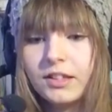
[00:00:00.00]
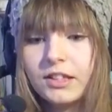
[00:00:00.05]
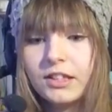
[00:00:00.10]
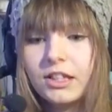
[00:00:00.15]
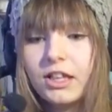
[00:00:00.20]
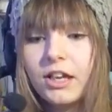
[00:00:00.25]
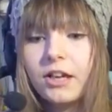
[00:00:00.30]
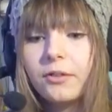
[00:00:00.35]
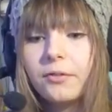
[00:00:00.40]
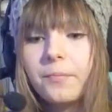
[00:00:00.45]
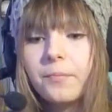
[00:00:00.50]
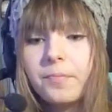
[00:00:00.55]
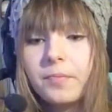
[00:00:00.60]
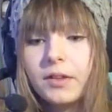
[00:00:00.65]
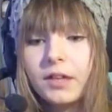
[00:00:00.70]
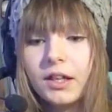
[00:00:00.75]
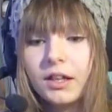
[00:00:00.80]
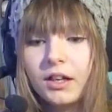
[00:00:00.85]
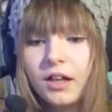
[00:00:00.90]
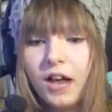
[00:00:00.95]
So,
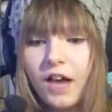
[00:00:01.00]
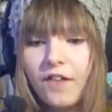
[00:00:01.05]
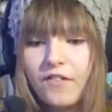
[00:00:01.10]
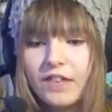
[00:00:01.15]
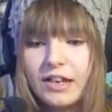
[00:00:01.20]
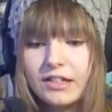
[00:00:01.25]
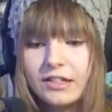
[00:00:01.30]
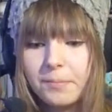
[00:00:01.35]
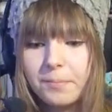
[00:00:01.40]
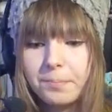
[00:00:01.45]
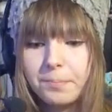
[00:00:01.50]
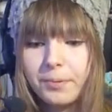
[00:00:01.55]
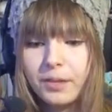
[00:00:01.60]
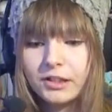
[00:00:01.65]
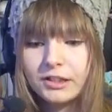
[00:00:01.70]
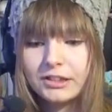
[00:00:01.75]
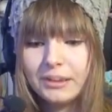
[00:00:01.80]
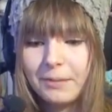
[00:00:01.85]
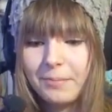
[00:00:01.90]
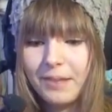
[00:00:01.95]
I think there's a
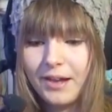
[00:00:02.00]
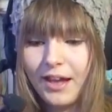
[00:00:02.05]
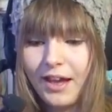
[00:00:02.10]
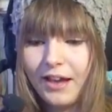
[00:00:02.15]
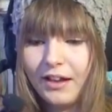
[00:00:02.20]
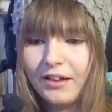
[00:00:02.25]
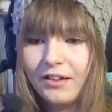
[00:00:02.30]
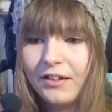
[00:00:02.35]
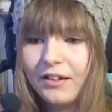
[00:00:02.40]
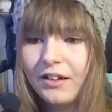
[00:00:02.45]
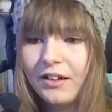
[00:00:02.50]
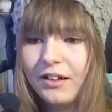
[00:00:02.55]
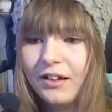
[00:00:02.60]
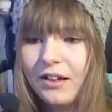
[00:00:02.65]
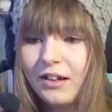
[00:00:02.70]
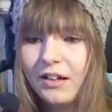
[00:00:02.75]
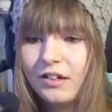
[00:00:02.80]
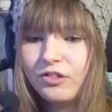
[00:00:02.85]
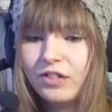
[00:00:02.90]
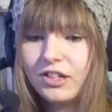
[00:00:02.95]
boss up here.
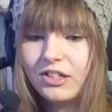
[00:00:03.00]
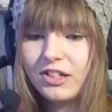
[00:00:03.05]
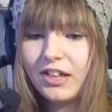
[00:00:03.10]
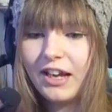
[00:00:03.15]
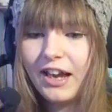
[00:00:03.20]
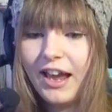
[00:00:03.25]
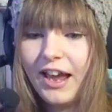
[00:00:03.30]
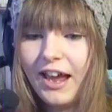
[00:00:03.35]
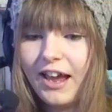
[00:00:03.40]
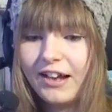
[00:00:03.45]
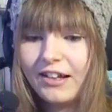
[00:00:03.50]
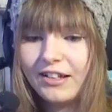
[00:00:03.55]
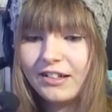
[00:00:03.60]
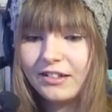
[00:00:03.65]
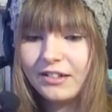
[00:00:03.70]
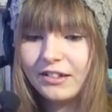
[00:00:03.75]
Treasure ahead.